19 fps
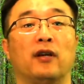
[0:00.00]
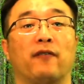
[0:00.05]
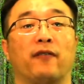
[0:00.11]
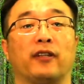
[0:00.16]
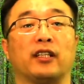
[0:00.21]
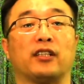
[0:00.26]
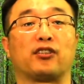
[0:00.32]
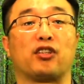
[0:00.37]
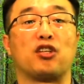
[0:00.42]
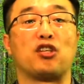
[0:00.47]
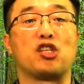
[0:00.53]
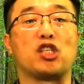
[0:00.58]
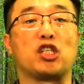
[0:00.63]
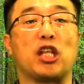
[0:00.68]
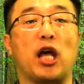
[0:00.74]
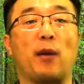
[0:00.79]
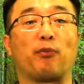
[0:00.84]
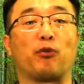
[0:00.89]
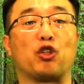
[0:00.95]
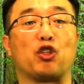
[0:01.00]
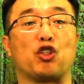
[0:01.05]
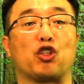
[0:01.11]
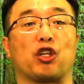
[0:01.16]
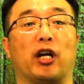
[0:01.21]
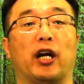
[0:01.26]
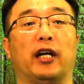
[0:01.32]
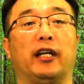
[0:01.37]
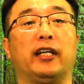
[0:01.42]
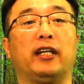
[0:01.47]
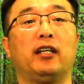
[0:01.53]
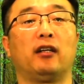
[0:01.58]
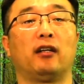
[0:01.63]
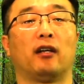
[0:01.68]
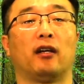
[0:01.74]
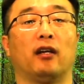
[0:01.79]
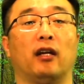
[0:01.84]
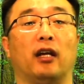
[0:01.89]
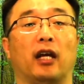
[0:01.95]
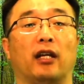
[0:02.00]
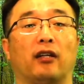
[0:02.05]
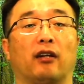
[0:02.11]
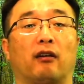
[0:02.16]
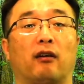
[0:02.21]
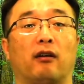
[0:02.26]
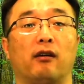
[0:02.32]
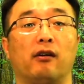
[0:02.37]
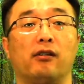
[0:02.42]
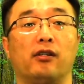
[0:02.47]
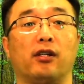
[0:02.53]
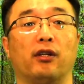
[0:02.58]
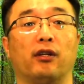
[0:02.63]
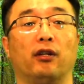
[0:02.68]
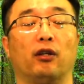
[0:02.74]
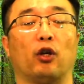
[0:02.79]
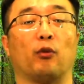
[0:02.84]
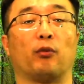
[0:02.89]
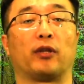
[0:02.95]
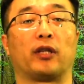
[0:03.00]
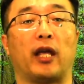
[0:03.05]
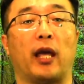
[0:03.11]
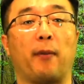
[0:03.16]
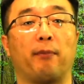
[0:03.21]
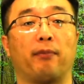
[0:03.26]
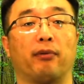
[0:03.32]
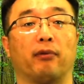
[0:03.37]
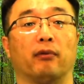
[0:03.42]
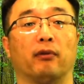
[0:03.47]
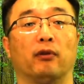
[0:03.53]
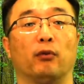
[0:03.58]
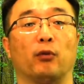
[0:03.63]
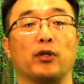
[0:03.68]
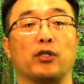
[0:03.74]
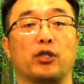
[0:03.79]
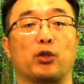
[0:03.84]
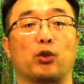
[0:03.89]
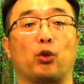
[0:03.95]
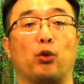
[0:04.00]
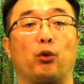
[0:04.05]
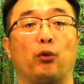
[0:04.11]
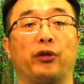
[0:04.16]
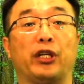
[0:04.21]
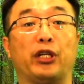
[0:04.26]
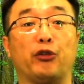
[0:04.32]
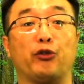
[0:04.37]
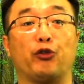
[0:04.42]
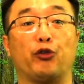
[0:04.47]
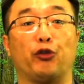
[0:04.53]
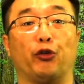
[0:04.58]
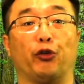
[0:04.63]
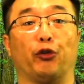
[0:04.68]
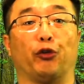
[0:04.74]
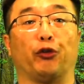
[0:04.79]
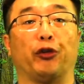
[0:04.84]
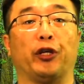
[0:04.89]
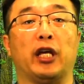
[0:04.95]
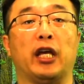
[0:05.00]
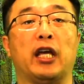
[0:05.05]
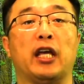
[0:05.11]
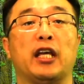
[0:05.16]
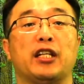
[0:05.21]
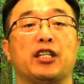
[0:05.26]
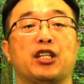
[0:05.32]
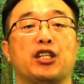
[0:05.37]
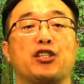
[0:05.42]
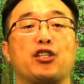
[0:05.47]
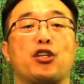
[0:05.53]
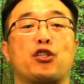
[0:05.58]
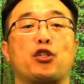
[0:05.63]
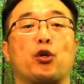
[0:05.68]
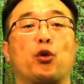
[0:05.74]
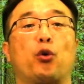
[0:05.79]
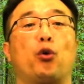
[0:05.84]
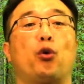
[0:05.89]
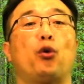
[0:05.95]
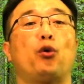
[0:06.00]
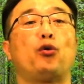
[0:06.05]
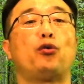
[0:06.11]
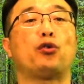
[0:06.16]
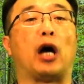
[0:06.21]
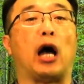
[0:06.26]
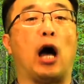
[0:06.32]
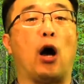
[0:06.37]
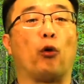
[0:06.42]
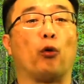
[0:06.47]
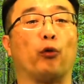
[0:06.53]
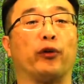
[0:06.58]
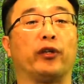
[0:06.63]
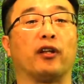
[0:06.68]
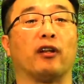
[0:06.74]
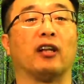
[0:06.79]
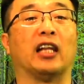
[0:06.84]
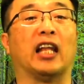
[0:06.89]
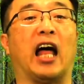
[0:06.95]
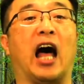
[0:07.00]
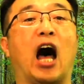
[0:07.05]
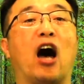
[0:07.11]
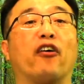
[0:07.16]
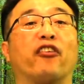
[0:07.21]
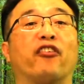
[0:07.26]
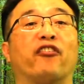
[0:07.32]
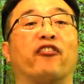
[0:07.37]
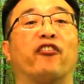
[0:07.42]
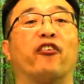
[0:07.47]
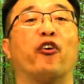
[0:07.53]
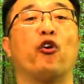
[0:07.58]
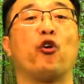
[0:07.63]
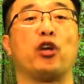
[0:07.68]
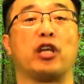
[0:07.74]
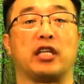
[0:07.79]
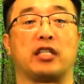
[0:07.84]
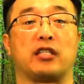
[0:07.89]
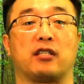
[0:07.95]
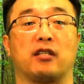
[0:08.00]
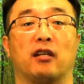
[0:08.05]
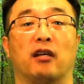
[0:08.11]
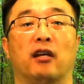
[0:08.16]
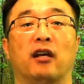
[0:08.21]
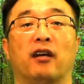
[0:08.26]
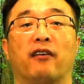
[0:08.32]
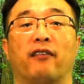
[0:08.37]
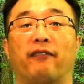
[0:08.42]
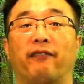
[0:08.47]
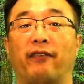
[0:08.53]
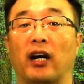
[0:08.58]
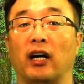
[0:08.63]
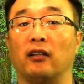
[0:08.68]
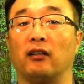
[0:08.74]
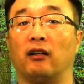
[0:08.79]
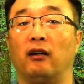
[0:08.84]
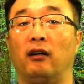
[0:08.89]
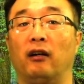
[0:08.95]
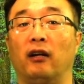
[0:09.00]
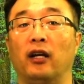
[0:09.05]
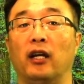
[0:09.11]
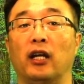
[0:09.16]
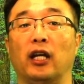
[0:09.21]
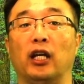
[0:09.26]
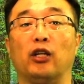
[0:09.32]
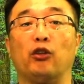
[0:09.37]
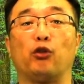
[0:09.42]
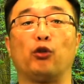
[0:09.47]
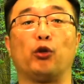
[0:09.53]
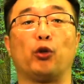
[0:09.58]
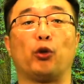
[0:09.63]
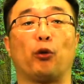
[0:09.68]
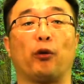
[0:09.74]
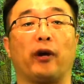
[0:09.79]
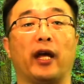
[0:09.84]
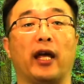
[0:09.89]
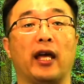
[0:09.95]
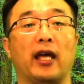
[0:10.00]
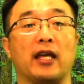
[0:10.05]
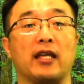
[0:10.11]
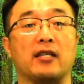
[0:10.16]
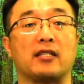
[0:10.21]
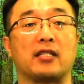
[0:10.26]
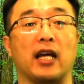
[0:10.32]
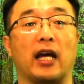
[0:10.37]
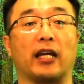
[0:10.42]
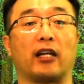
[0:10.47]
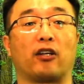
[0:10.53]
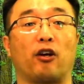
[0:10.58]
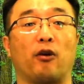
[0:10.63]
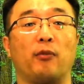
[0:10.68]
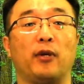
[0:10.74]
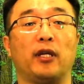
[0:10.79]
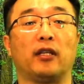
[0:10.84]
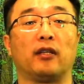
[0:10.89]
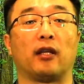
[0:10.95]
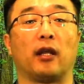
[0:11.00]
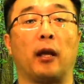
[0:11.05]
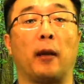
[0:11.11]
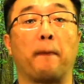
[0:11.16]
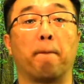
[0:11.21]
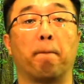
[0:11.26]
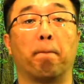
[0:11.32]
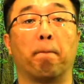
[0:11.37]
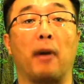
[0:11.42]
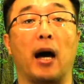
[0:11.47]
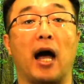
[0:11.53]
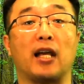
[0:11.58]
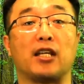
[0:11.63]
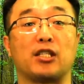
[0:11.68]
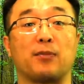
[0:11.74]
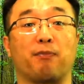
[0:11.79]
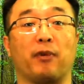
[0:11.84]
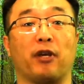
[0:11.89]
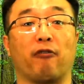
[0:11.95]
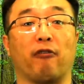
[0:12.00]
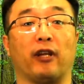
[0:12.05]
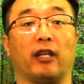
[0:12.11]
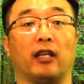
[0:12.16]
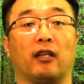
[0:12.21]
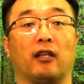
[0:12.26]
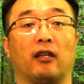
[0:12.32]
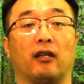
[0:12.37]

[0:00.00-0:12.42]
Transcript: But the sun stopped shining, and the curtain of the temple was torn in two. Jesus called out with a loud voice, "Father, into your hands I commit my spirit."